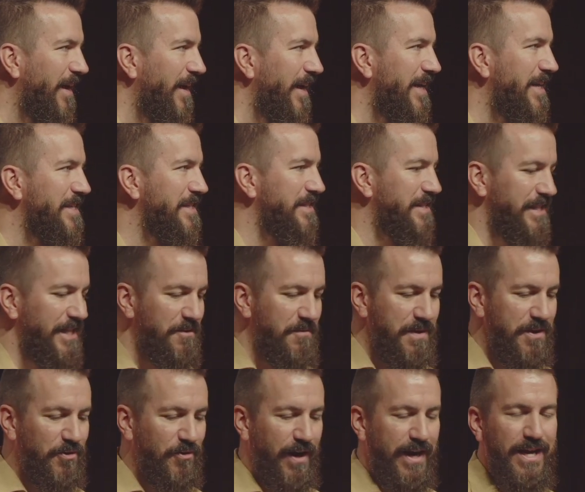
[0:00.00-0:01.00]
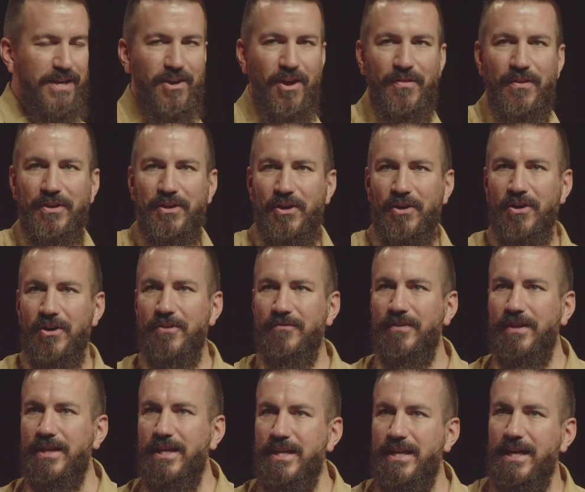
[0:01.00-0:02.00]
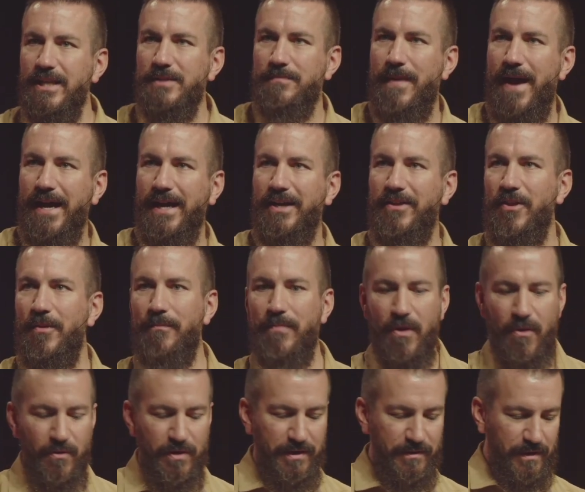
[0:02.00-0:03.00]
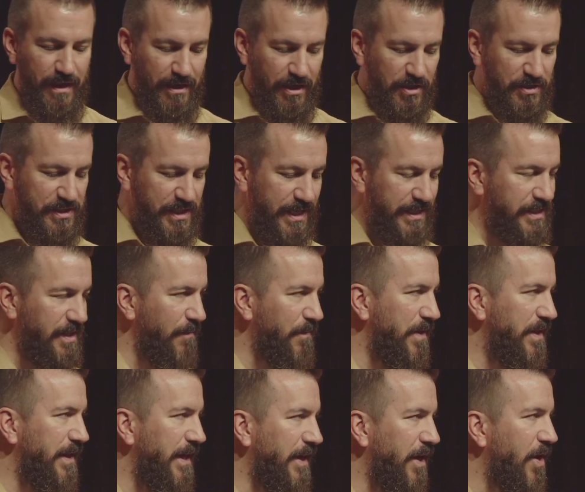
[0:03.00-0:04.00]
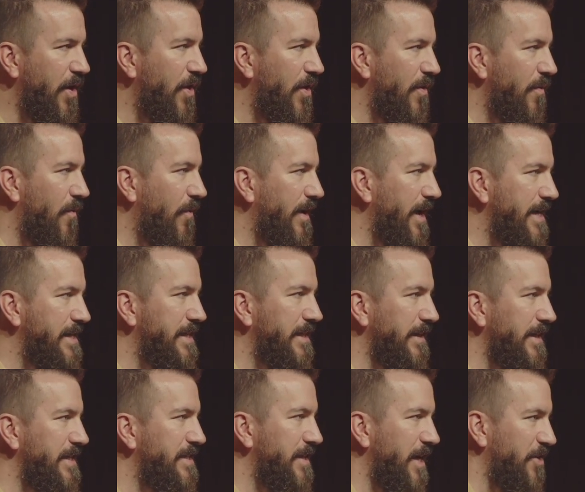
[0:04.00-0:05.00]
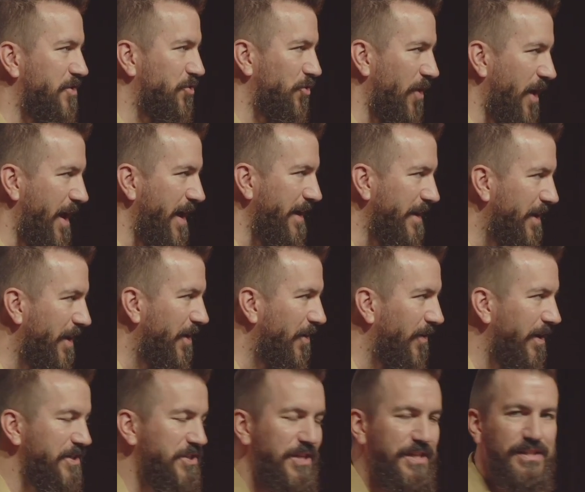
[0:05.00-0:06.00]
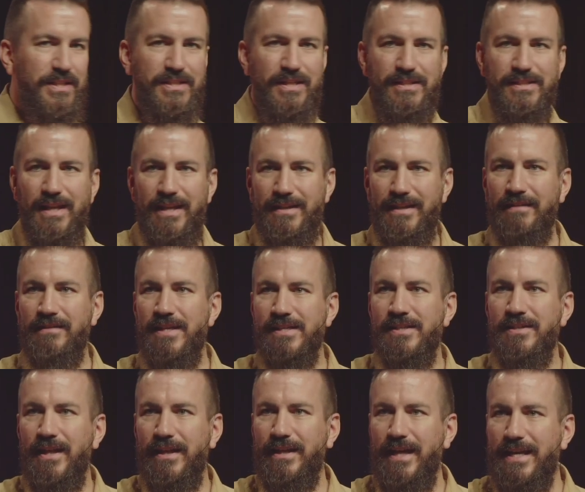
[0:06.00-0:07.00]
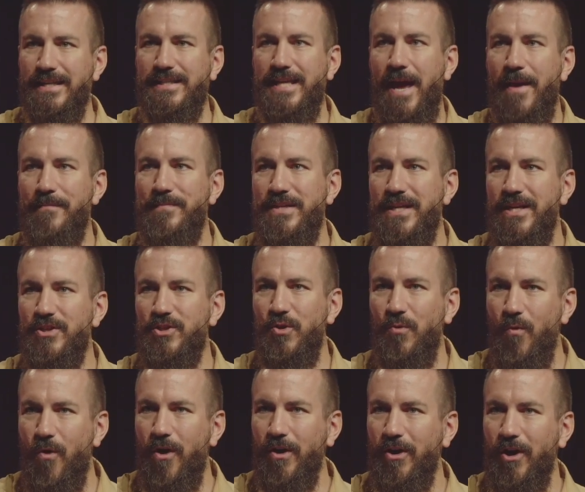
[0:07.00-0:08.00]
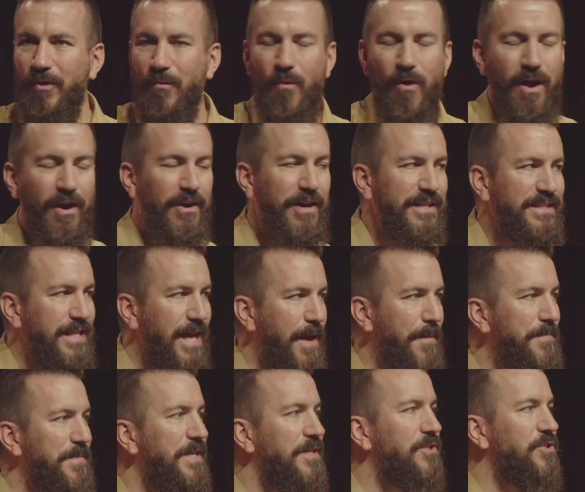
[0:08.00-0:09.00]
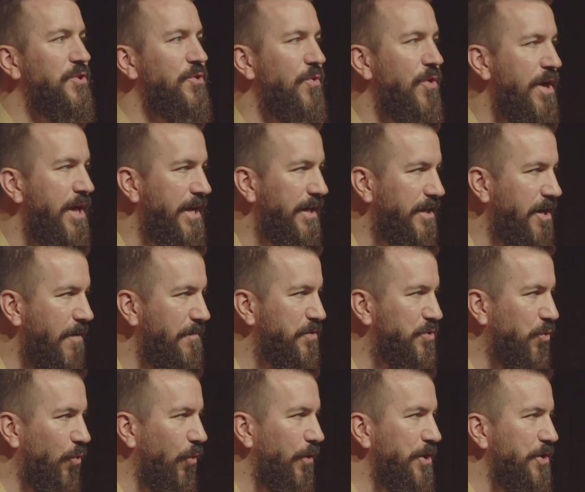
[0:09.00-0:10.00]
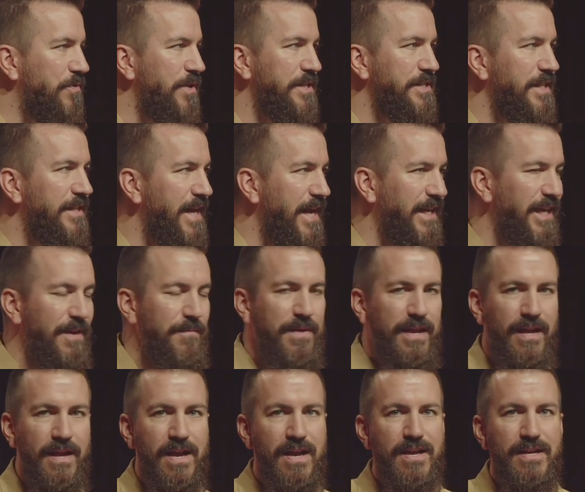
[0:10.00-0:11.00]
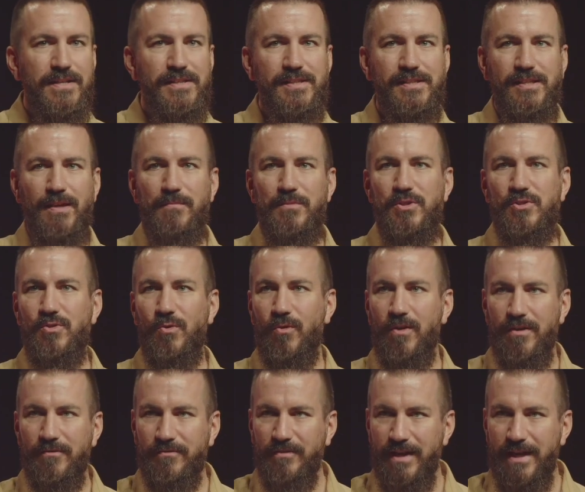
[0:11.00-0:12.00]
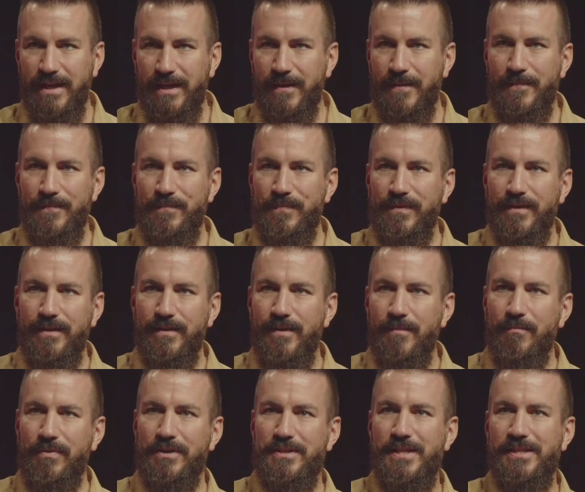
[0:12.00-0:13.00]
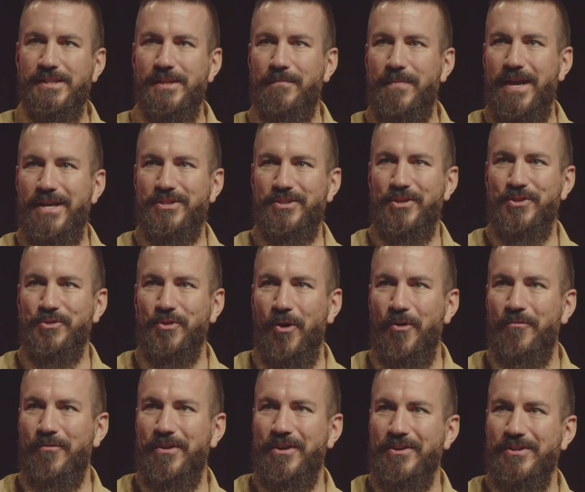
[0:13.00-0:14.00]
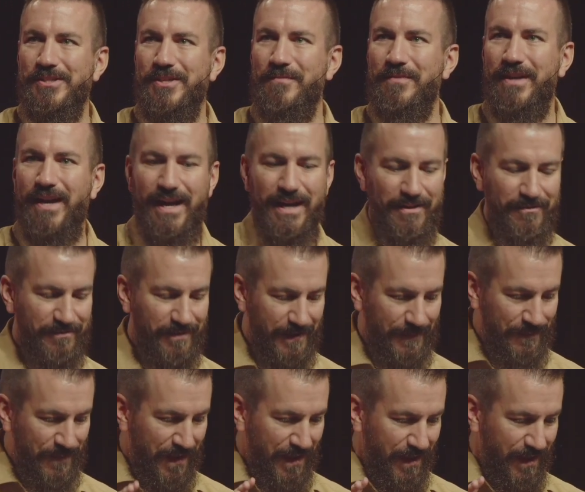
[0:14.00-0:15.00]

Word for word: He doesn't seem to be graded on the curve. Like, he gets back in the boat and, and could say something like, Well, guys, at least I tried. Right? Jesus, doesn't, doesn't like attempting to walk on water, attempting to come toward you, doesn't that get me some sort of like participation trophy or some kind of like